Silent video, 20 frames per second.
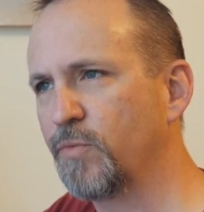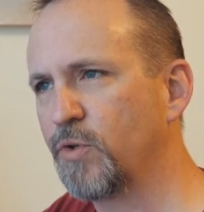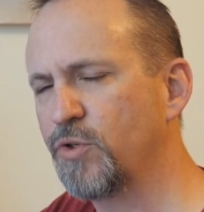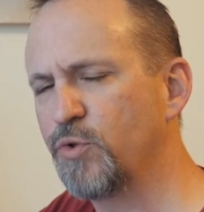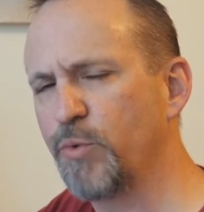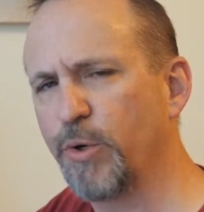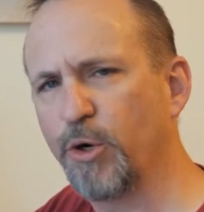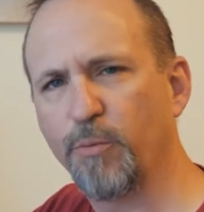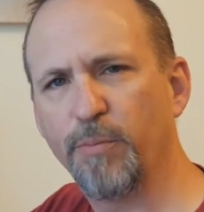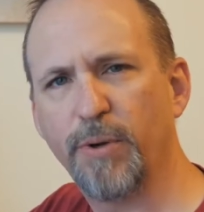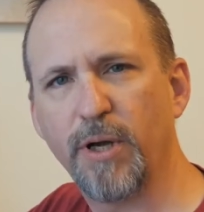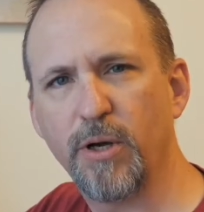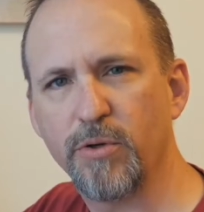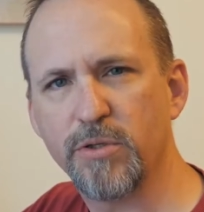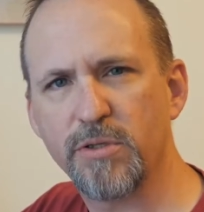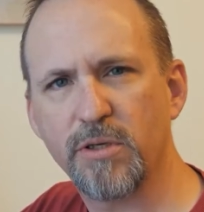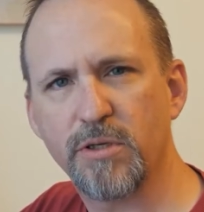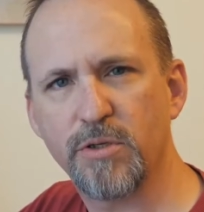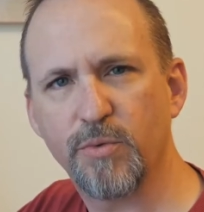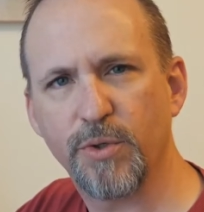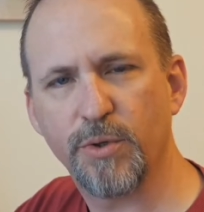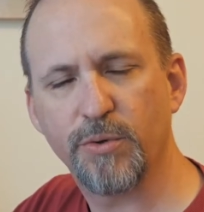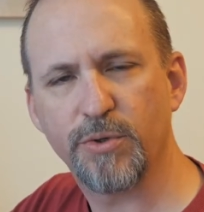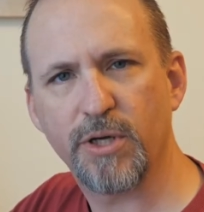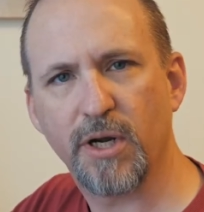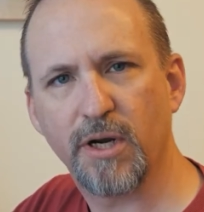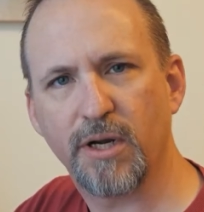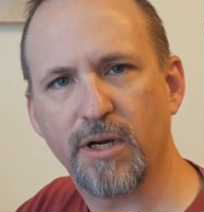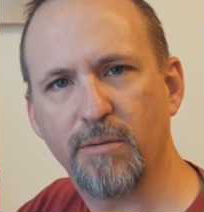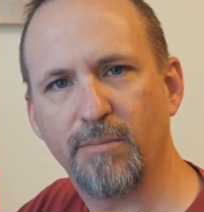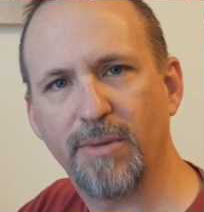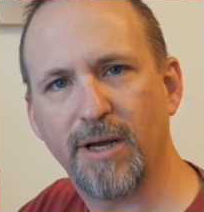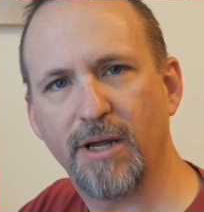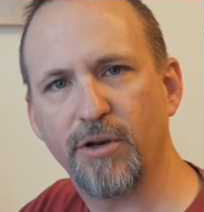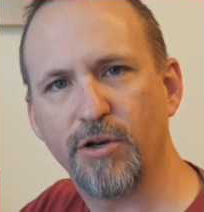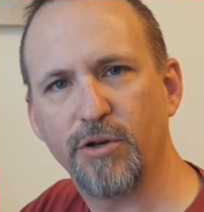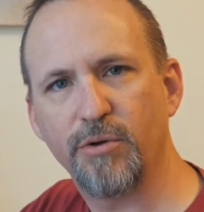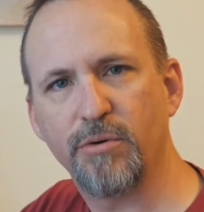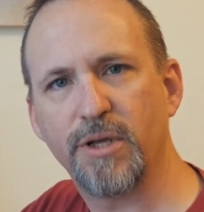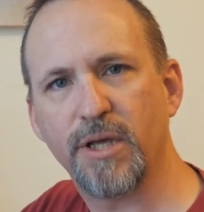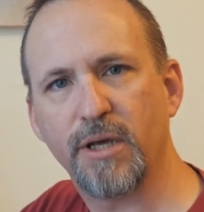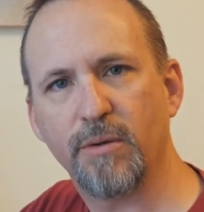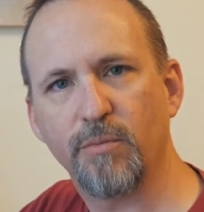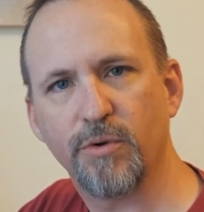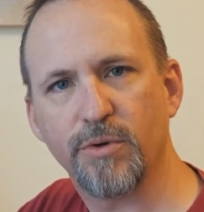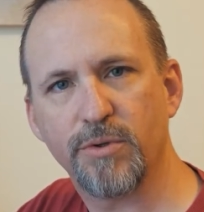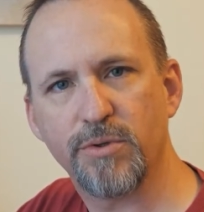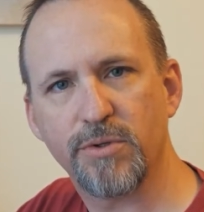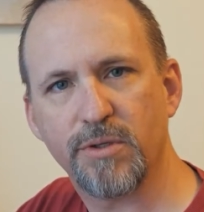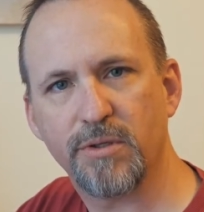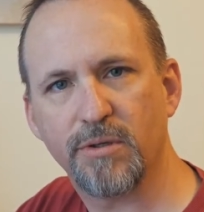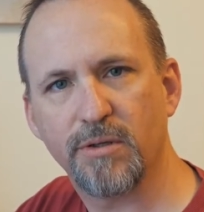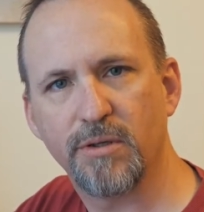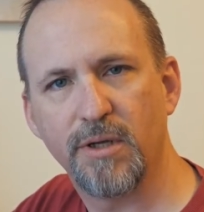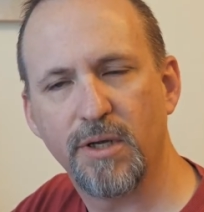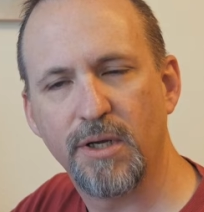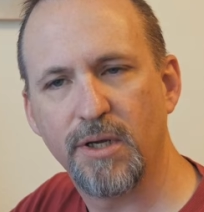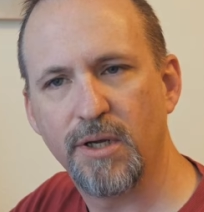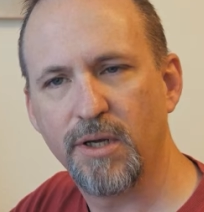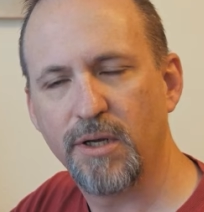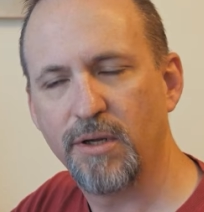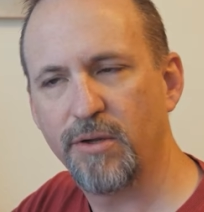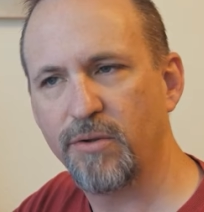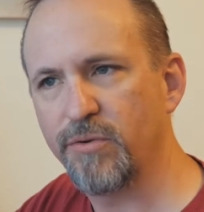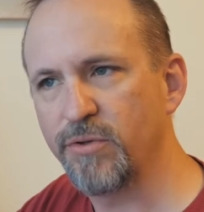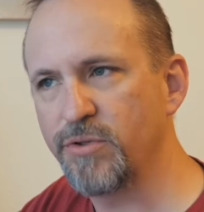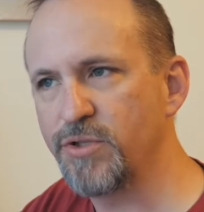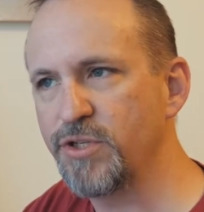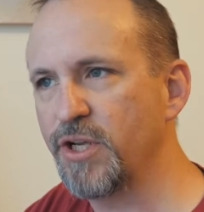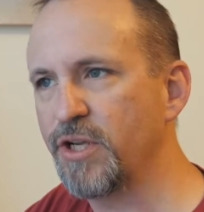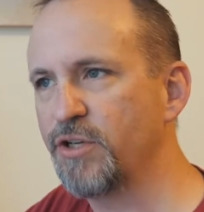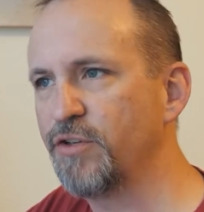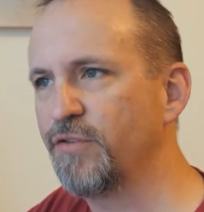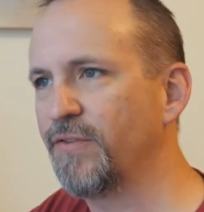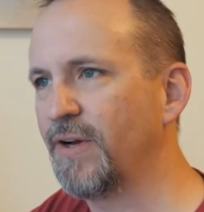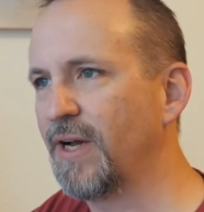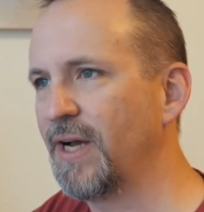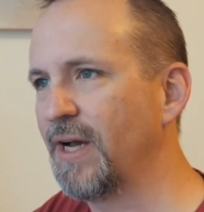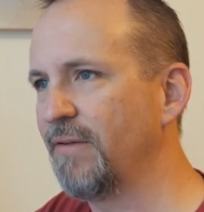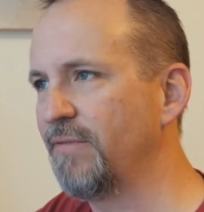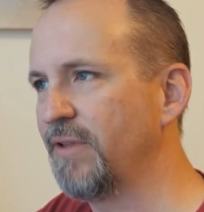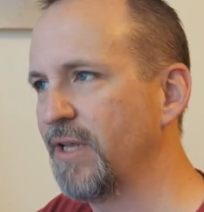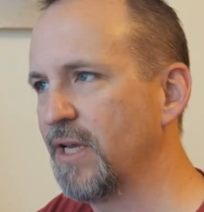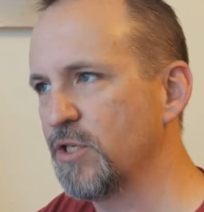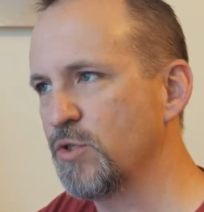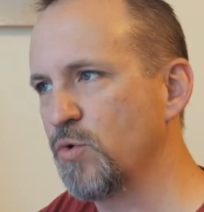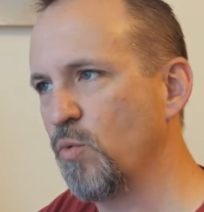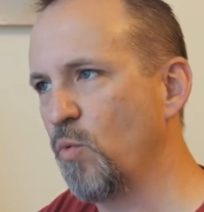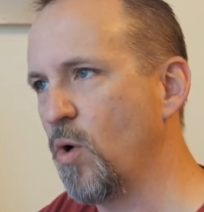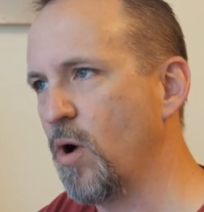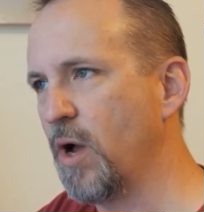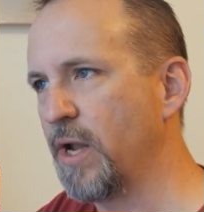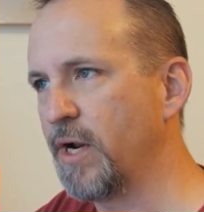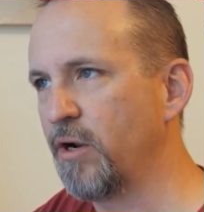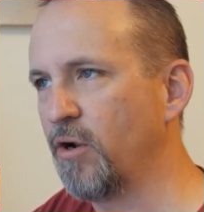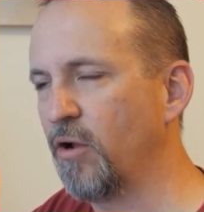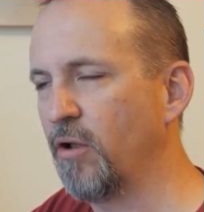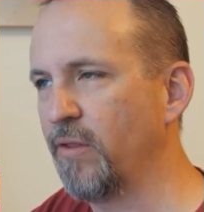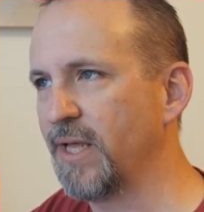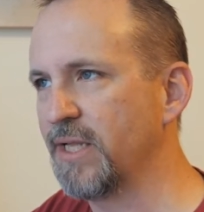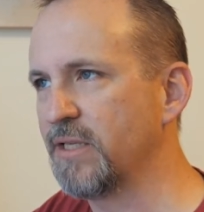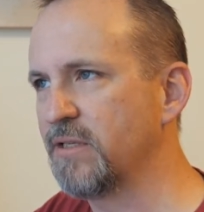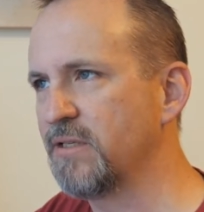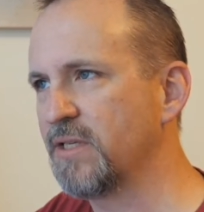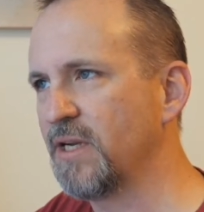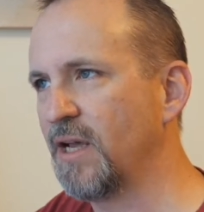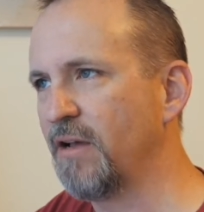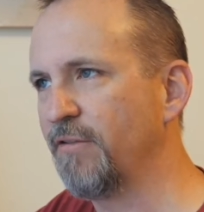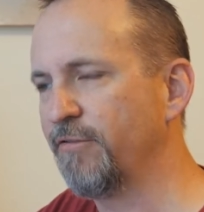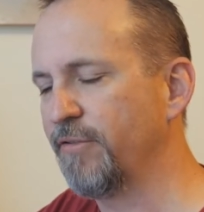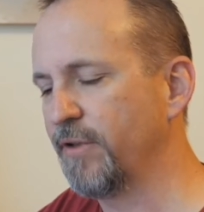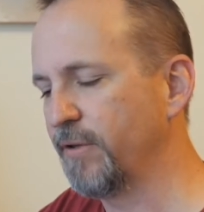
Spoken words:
Twitter post because we were talking about new cameras and the GH5, the S1, and all that stuff.